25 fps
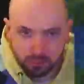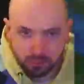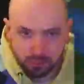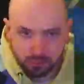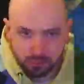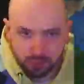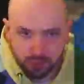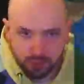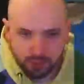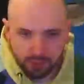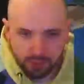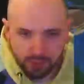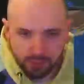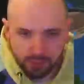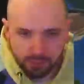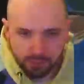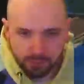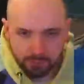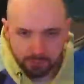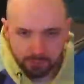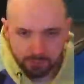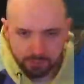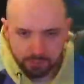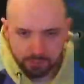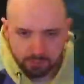like that.
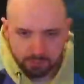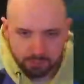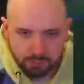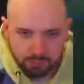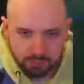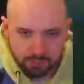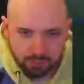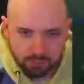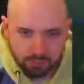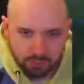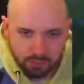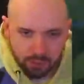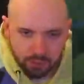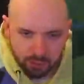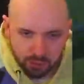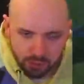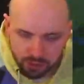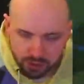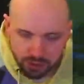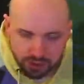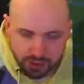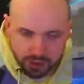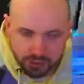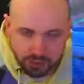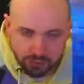Doesn't
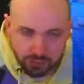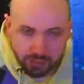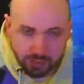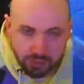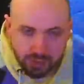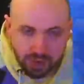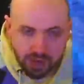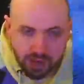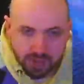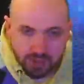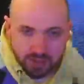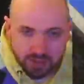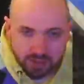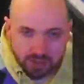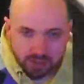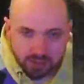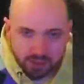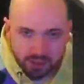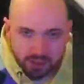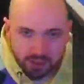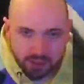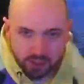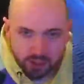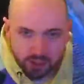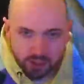need to be amazing.
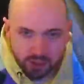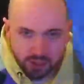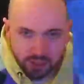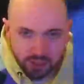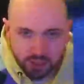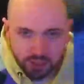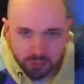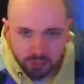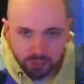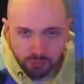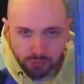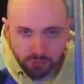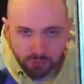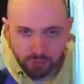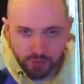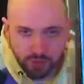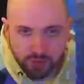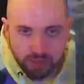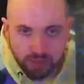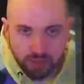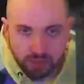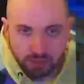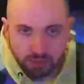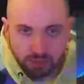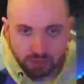It just needs to
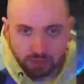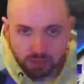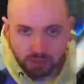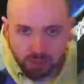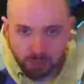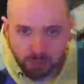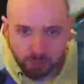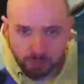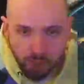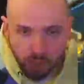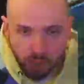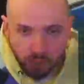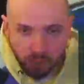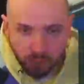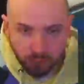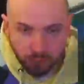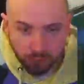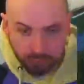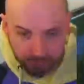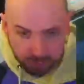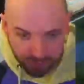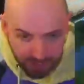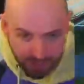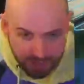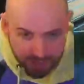prevent your opponent from
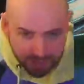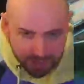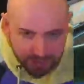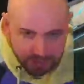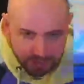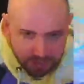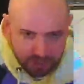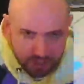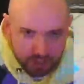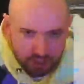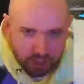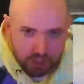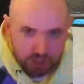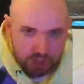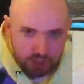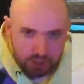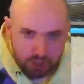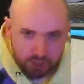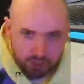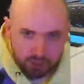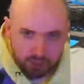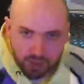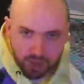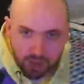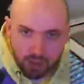getting the shot, because
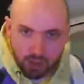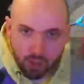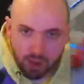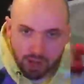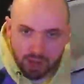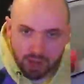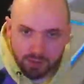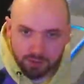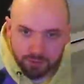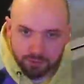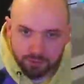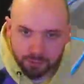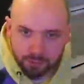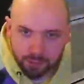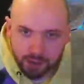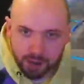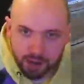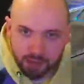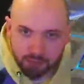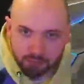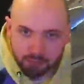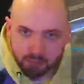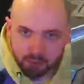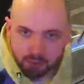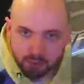like they're waiting for the
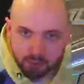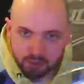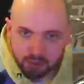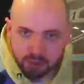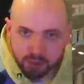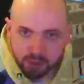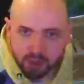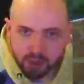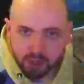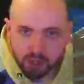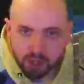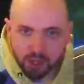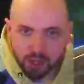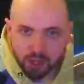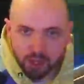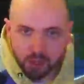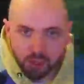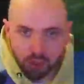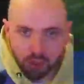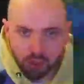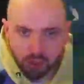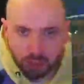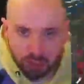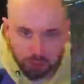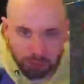backboard, you're
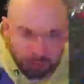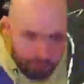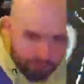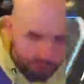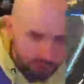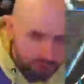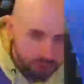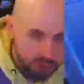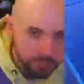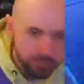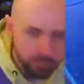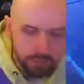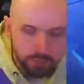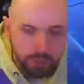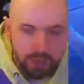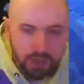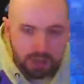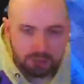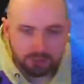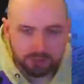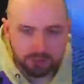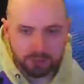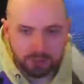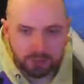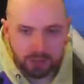going to prevent them from
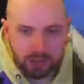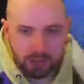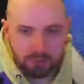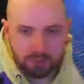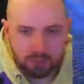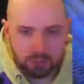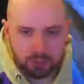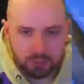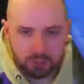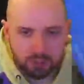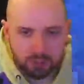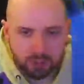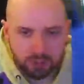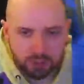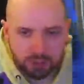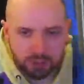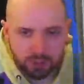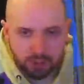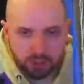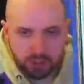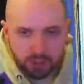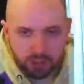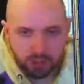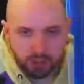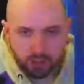having the backboard
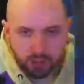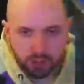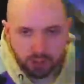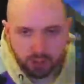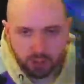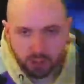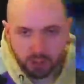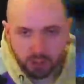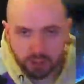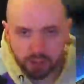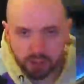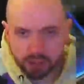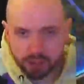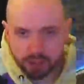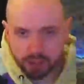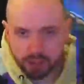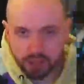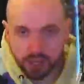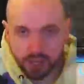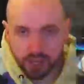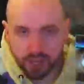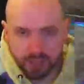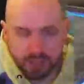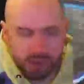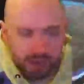and
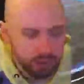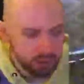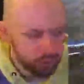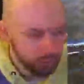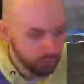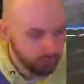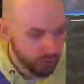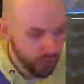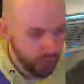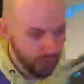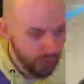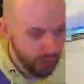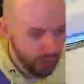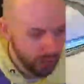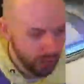start a counter attack.